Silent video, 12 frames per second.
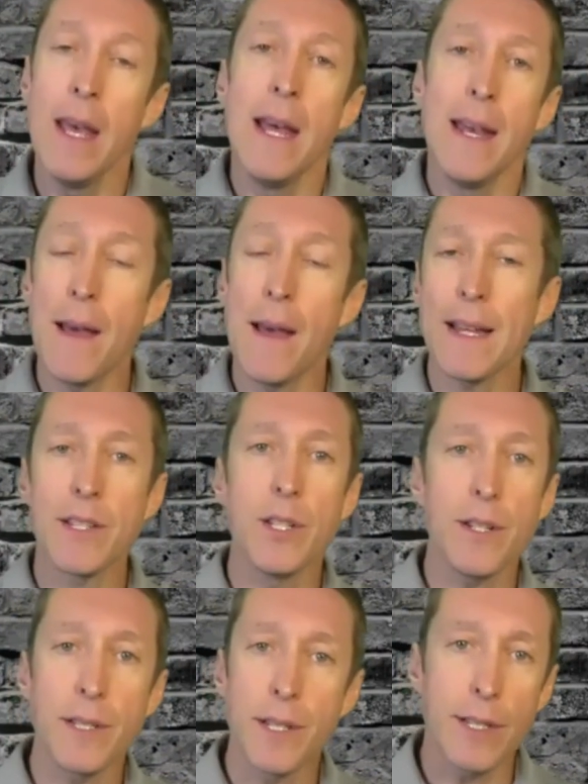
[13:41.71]
Now, that's
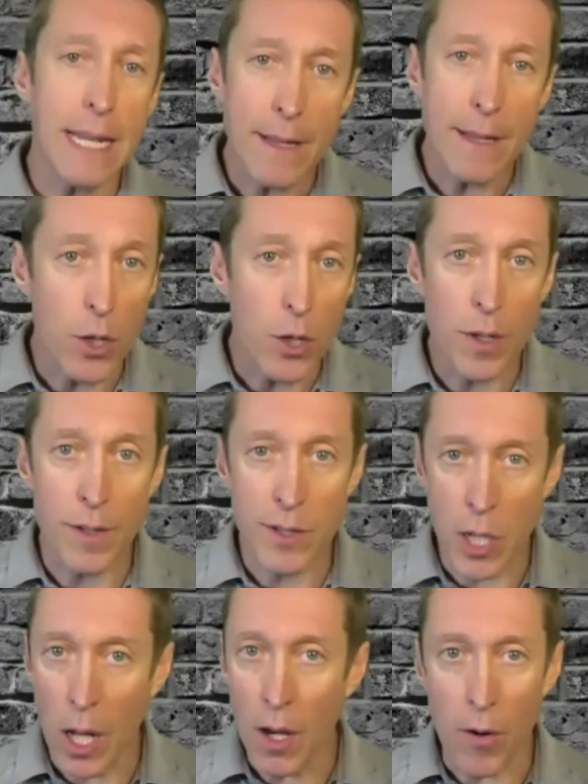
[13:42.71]
not to say that you can
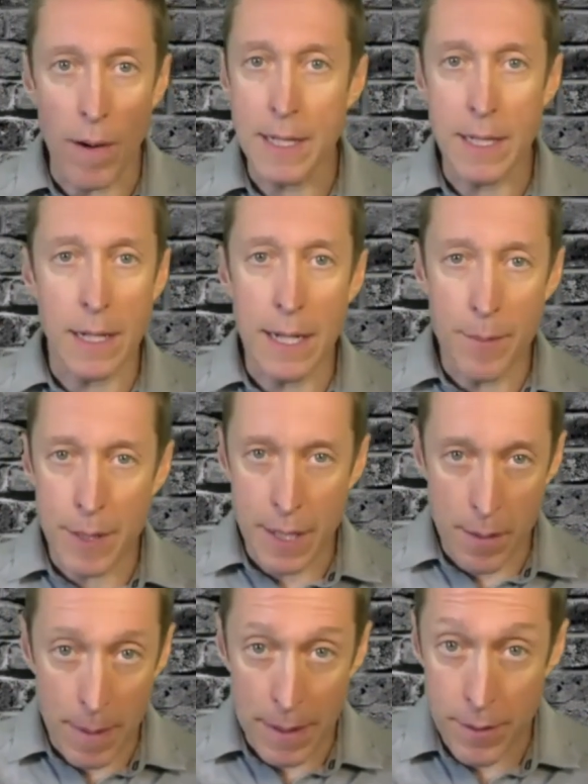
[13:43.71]
tolerate an unlimited
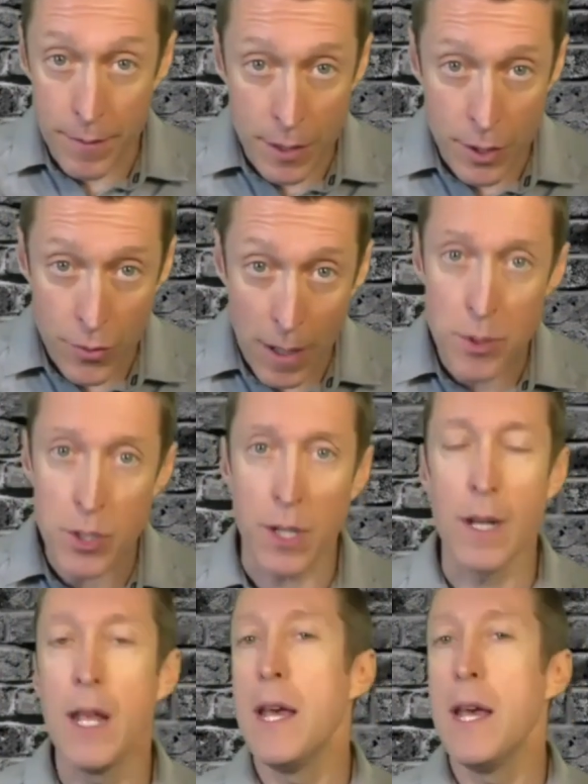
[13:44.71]
amount of disruption,